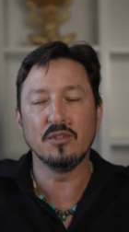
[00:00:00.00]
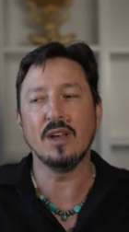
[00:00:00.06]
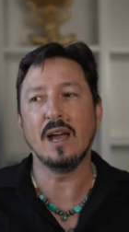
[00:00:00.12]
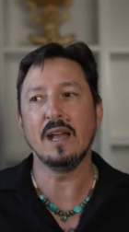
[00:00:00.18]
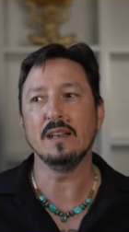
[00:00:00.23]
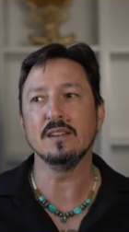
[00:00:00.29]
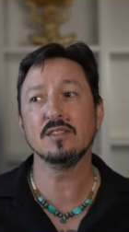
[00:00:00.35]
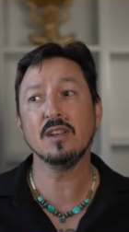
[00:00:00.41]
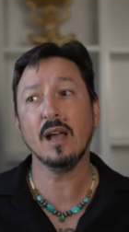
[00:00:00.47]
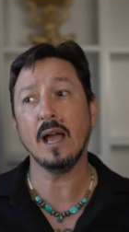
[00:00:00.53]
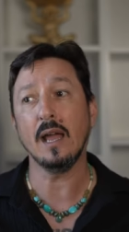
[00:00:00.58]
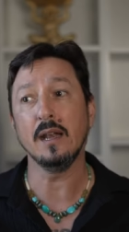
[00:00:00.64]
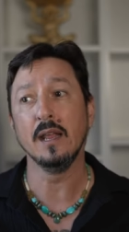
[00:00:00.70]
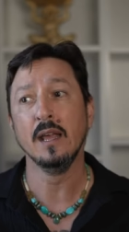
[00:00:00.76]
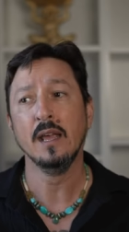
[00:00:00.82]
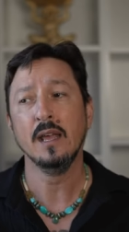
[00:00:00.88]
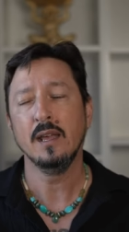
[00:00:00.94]
side to
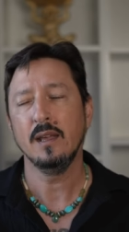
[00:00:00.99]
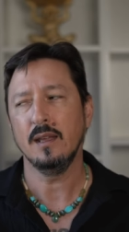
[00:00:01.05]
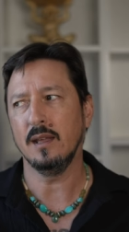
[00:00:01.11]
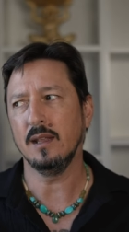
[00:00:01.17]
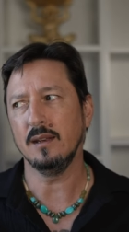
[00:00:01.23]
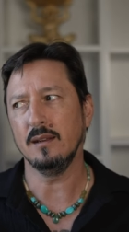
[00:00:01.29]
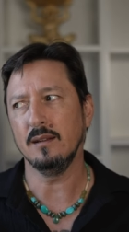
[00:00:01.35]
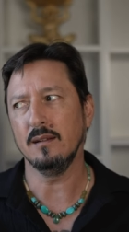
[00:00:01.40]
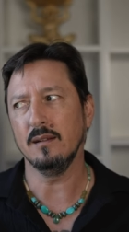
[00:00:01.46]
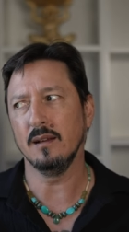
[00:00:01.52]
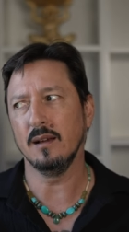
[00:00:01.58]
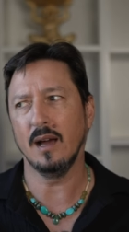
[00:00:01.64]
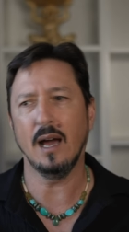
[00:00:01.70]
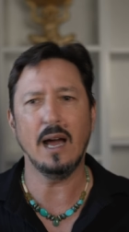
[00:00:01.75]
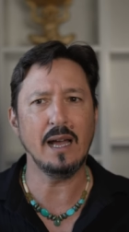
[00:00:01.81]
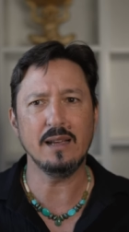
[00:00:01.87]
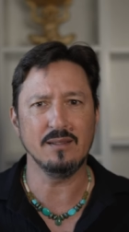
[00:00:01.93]
side. And
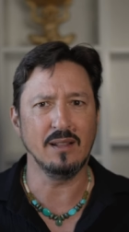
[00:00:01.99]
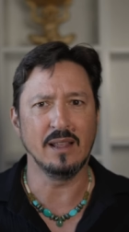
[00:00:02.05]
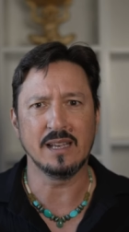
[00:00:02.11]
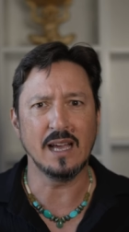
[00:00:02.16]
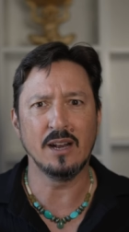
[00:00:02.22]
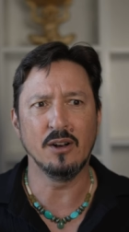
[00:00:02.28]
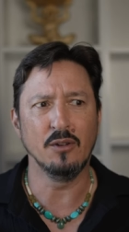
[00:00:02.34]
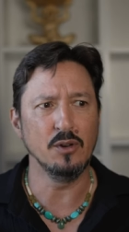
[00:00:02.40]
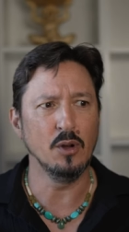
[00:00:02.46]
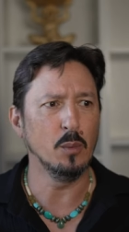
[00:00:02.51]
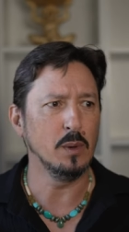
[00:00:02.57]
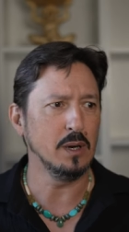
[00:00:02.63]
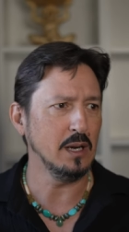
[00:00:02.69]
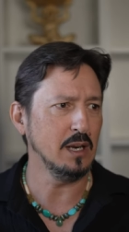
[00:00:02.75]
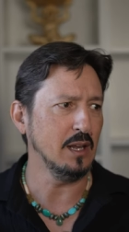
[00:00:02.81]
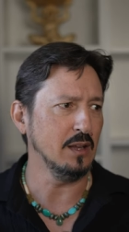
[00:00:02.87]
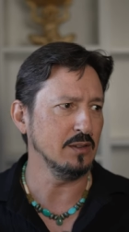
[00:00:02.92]
I, like I don't know what
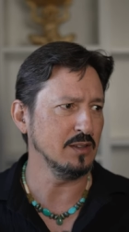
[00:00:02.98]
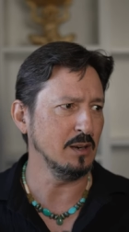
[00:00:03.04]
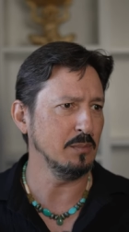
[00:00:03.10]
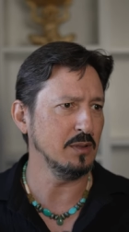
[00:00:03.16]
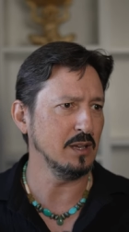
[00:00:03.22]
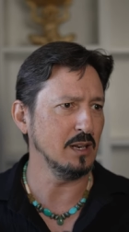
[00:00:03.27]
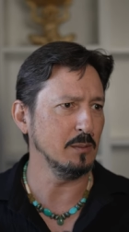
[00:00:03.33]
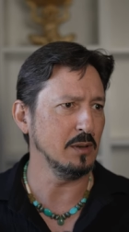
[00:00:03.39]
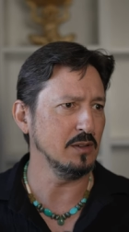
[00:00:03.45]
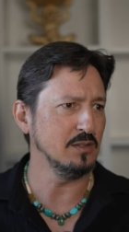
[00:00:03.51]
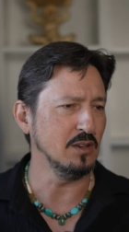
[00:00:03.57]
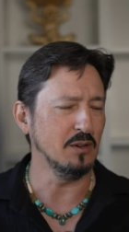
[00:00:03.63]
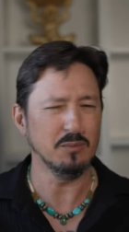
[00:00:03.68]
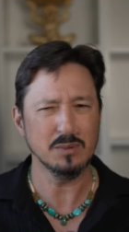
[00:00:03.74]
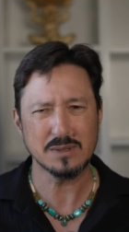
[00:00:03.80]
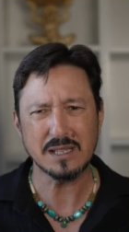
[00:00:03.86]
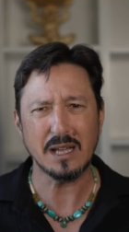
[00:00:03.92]
it is, and I'm thinking to
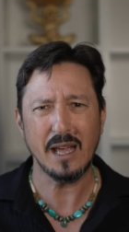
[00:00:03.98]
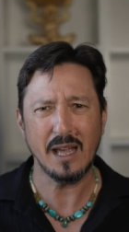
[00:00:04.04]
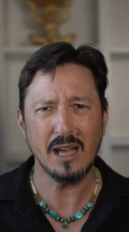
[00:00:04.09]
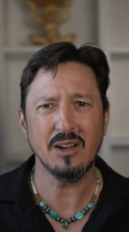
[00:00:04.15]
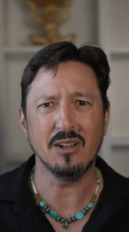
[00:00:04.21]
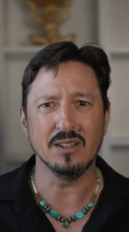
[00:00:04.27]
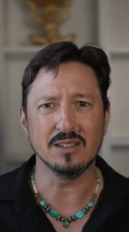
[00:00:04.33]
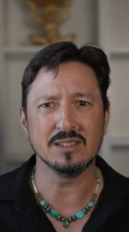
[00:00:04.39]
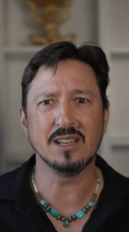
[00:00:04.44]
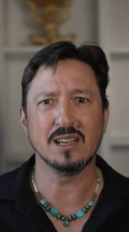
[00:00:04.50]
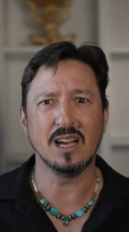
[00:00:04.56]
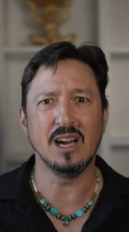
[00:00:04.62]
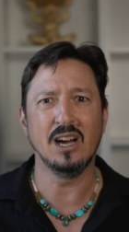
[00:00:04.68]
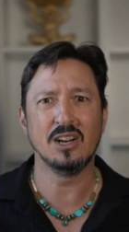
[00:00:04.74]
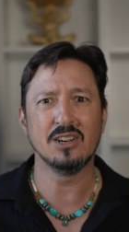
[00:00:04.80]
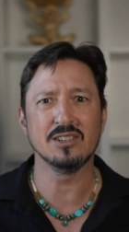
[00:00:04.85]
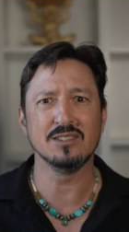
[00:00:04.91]
myself, what the hell? It's like
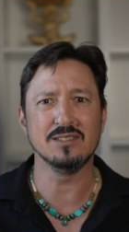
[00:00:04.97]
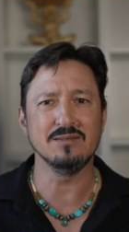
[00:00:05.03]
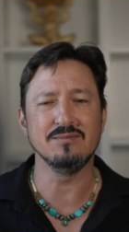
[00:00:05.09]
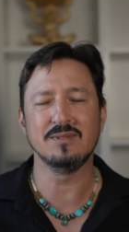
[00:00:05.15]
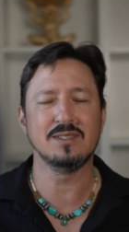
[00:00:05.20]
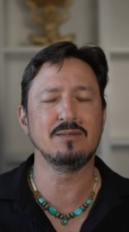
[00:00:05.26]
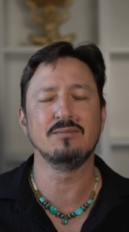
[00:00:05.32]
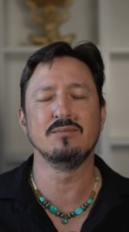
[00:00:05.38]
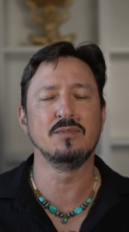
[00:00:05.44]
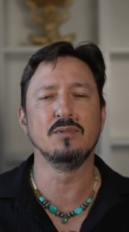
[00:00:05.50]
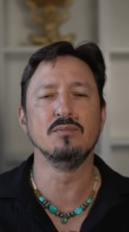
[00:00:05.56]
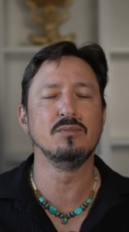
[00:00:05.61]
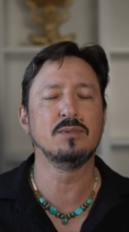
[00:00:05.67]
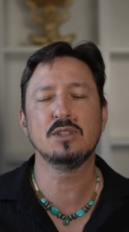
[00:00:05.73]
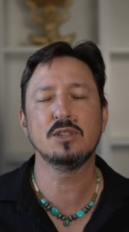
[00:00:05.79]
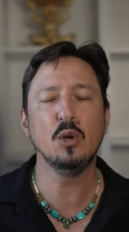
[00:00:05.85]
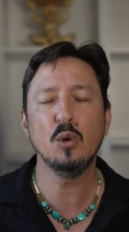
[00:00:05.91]

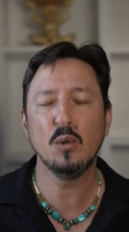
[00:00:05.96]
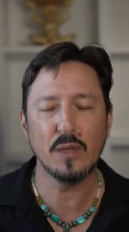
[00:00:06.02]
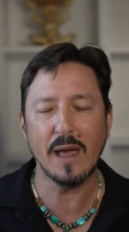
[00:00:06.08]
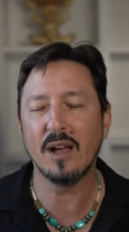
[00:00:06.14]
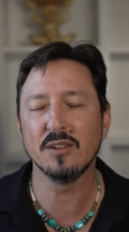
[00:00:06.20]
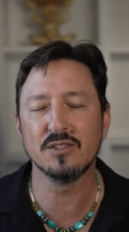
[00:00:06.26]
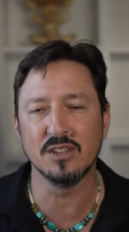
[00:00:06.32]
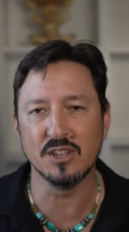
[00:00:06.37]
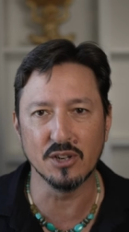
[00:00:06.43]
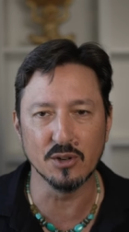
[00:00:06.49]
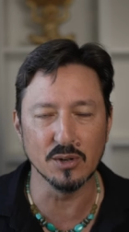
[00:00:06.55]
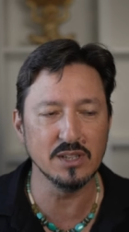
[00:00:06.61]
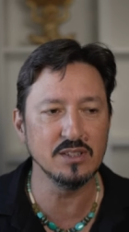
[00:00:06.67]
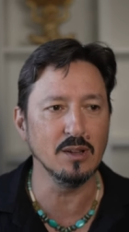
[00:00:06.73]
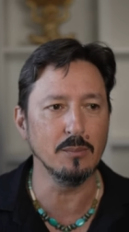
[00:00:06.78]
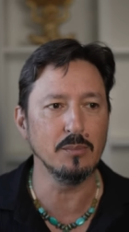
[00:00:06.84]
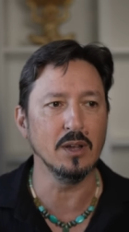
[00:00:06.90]
102,000
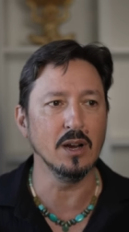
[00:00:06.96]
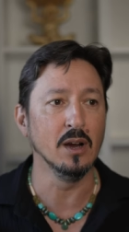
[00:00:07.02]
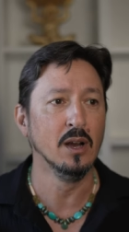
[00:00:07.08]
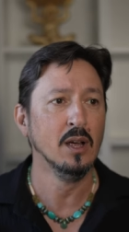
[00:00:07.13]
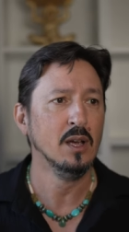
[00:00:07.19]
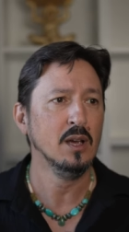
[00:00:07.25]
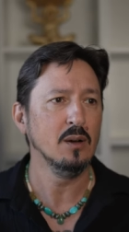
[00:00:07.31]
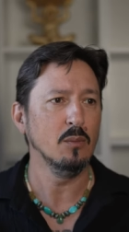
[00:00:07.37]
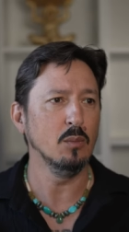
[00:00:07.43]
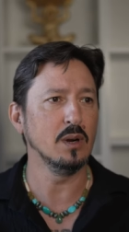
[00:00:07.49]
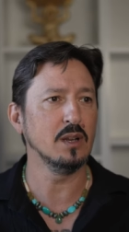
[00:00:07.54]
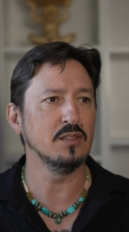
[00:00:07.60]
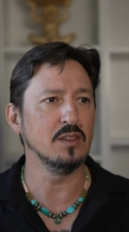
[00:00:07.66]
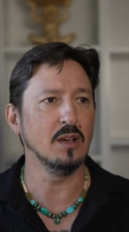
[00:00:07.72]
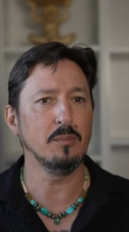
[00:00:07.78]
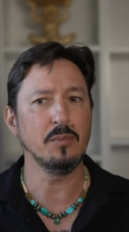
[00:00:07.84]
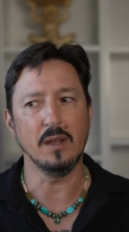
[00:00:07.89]
degrees up there. What
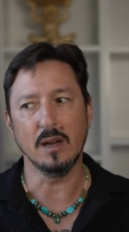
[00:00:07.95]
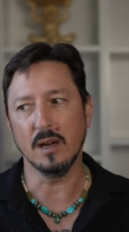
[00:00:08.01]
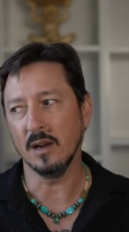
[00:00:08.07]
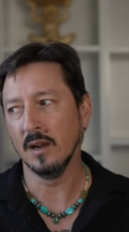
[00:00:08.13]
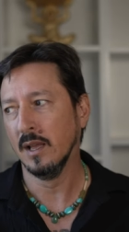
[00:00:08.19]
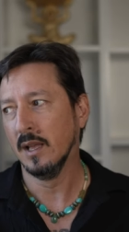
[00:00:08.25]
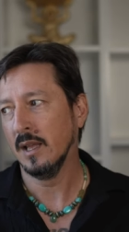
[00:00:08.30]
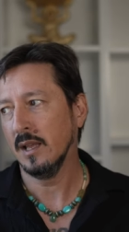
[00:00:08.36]
is up there?